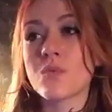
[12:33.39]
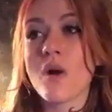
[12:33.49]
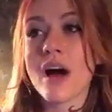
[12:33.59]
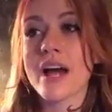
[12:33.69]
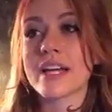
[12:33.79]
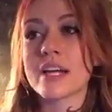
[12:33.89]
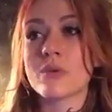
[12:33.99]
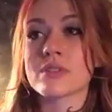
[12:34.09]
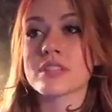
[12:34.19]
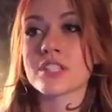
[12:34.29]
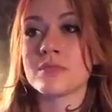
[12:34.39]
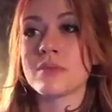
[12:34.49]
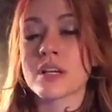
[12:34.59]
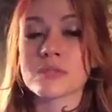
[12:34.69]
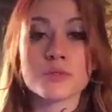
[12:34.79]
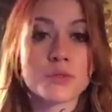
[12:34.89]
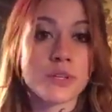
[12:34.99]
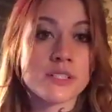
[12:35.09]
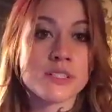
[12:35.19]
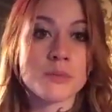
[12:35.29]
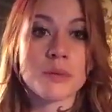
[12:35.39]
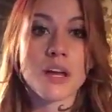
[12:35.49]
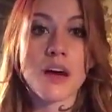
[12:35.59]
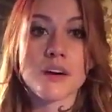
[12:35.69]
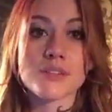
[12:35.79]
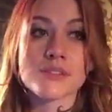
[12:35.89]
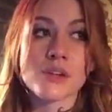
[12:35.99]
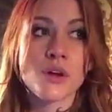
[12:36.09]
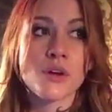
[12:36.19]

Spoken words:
why it was such an impossible choice. Because